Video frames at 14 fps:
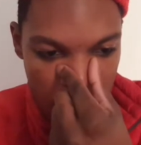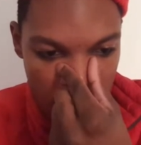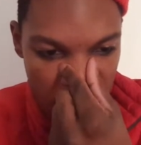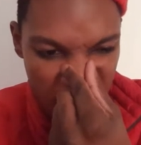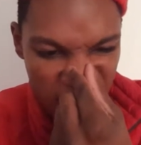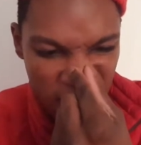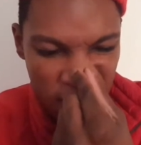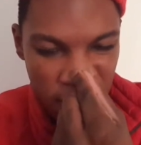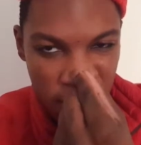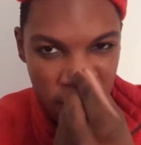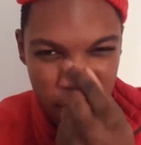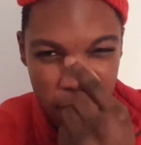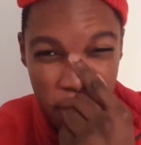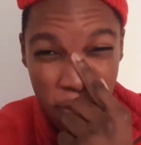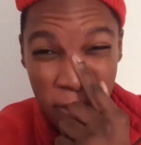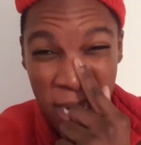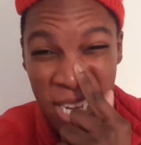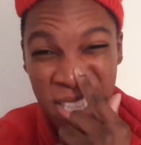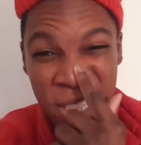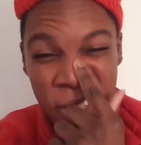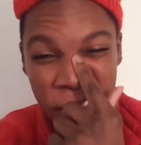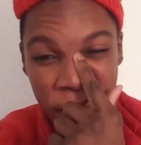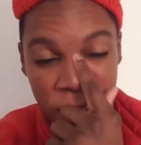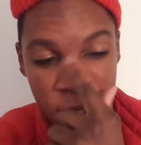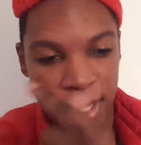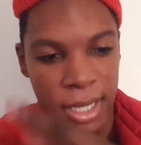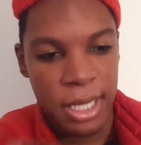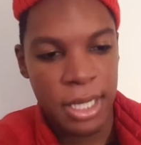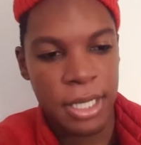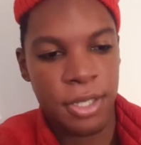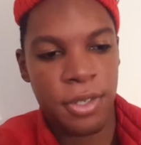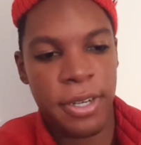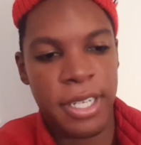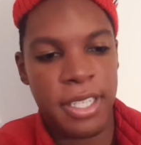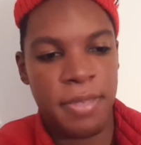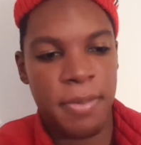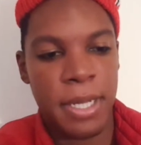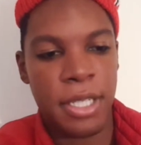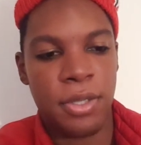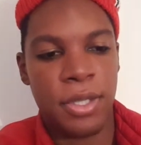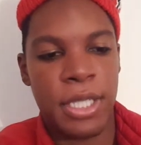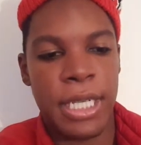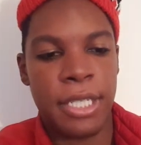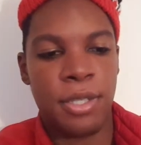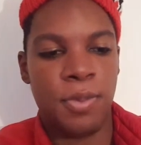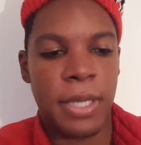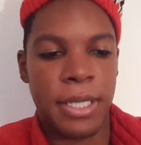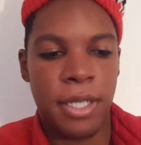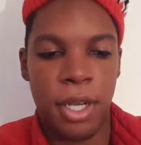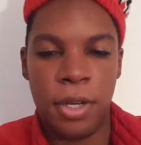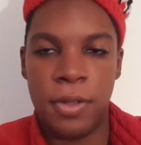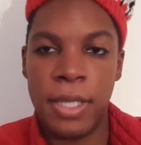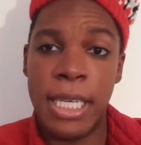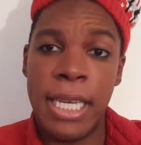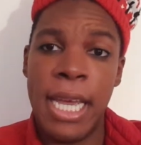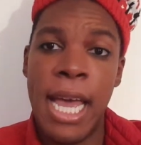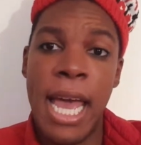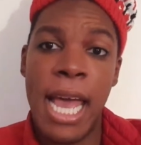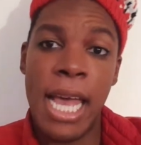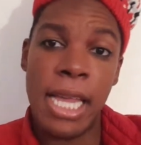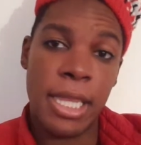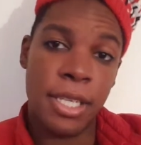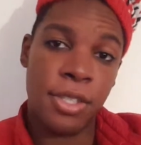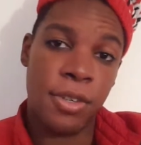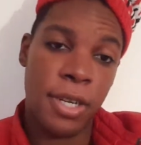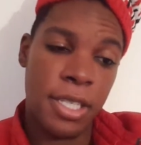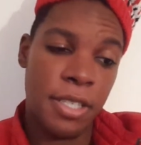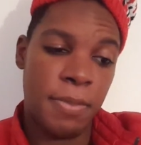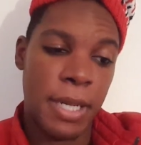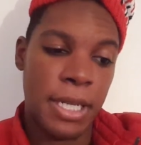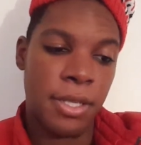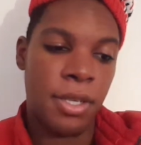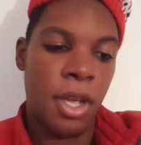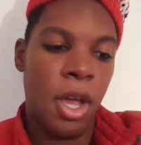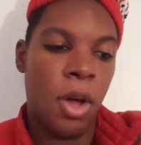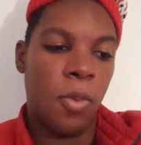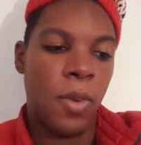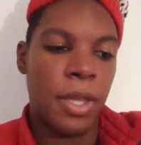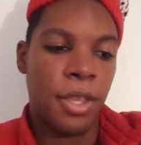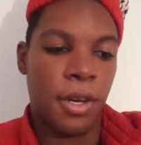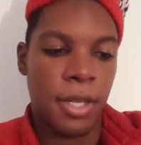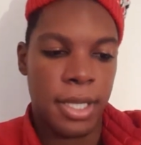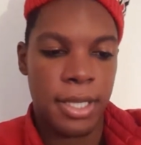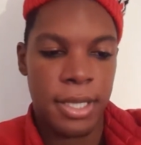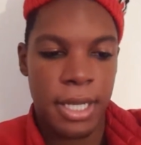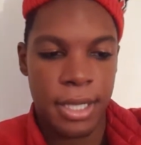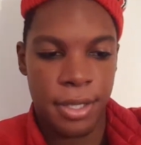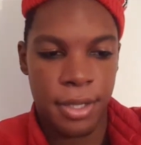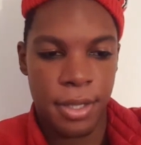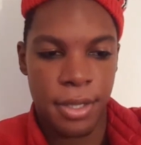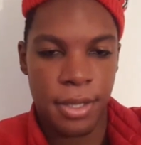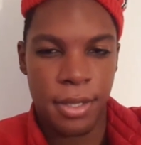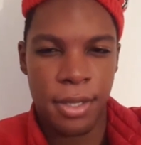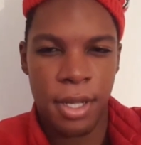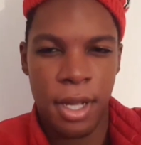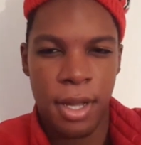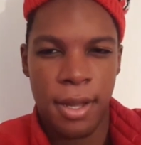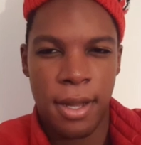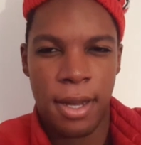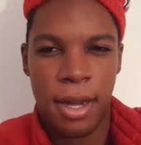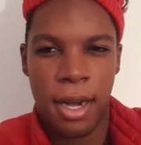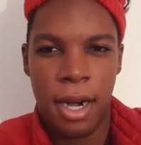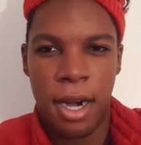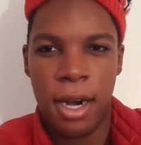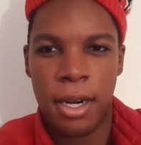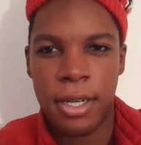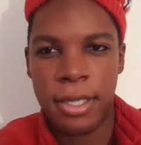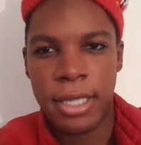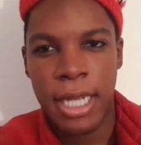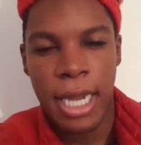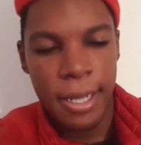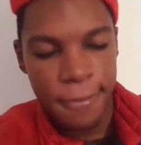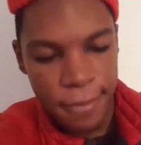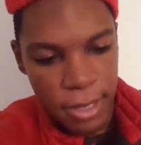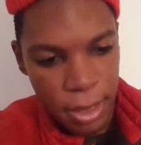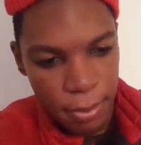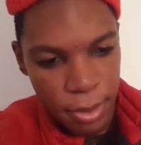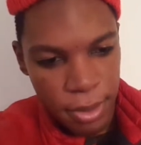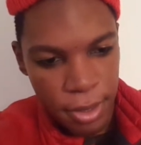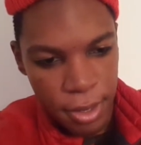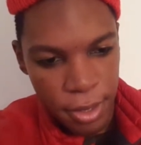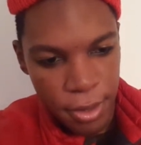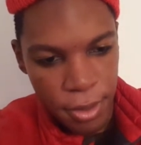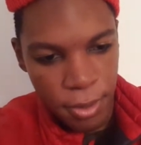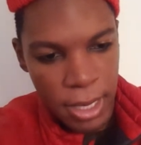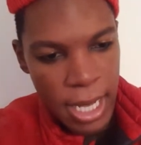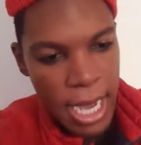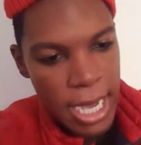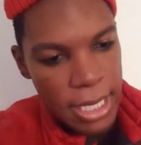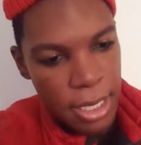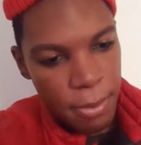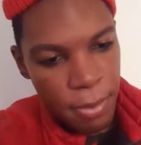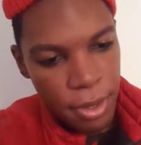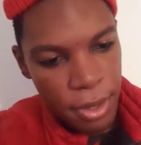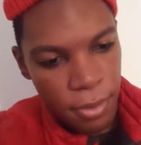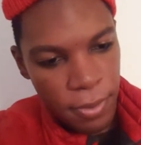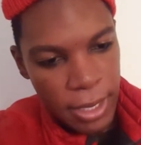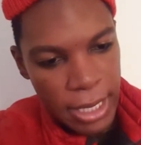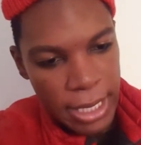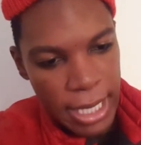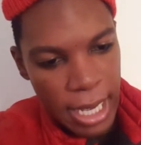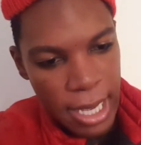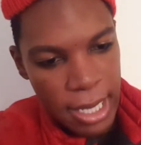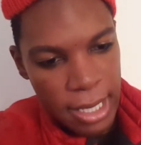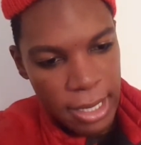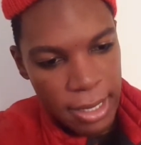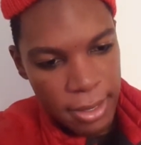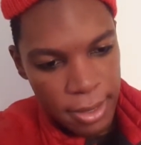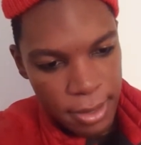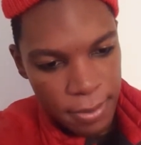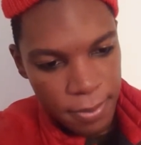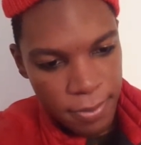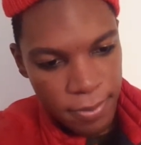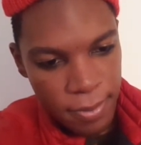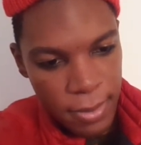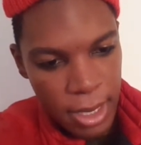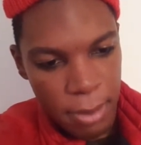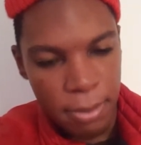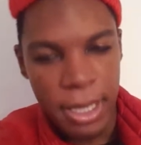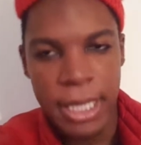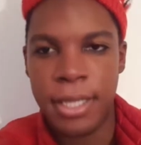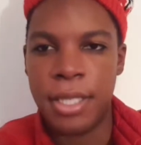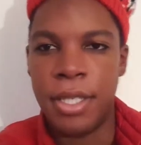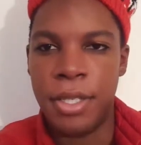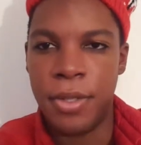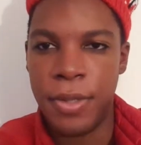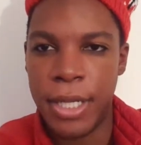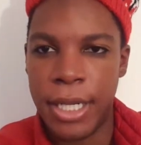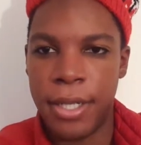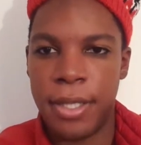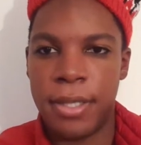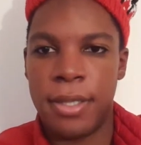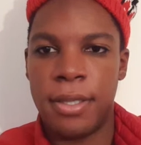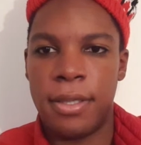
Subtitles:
I'll combine the two. This Christmas just with Tony, and This Christmas with all the sisters are tied for number two. And number three is Blessed New Year.